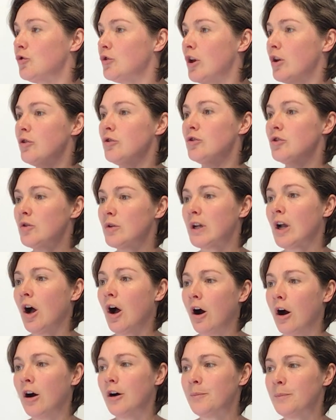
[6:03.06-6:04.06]
know you're doing a
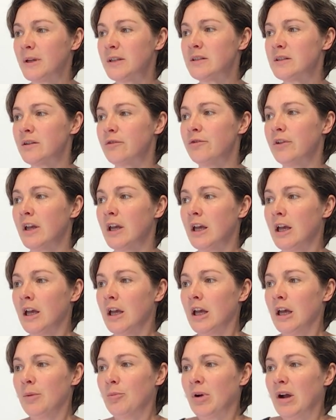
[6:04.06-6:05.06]
hard bit of
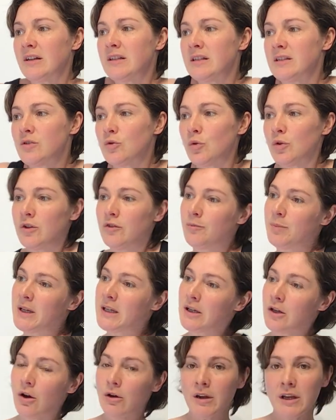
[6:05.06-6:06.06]
practice or you've
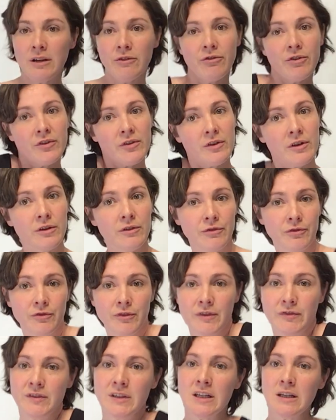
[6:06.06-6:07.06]
been going for sort of
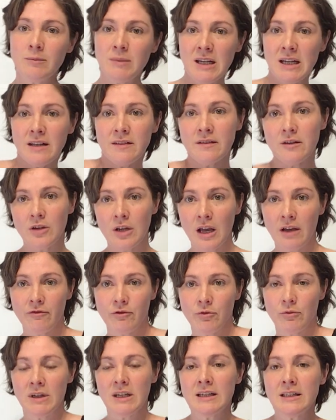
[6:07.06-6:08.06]
15 minutes and you
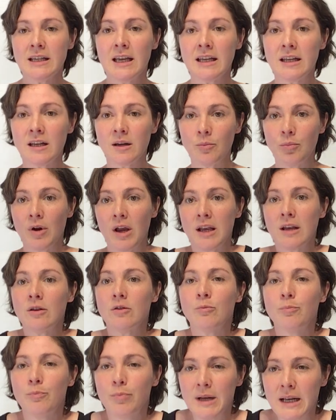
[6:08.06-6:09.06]
haven't really taken a break,
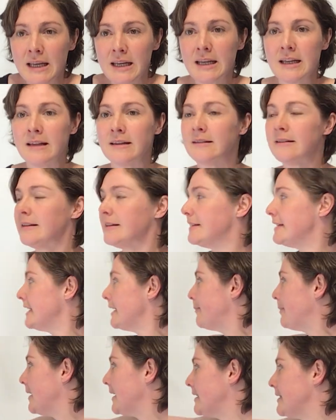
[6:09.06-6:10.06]
please
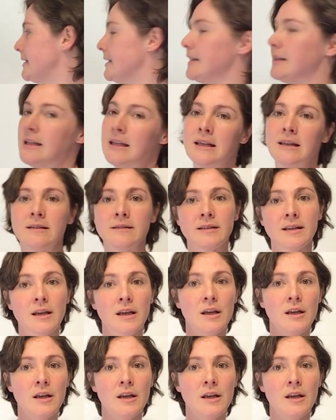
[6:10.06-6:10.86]
dip into these.